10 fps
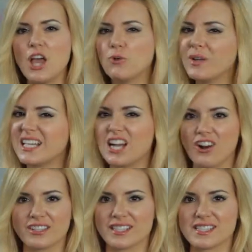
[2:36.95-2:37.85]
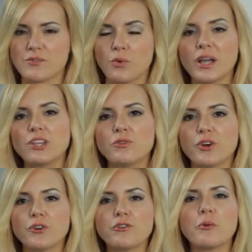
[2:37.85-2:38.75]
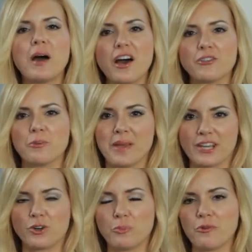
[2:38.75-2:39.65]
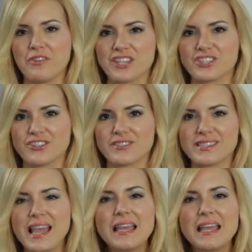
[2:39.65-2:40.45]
regardless of what you've heard from other medical professionals.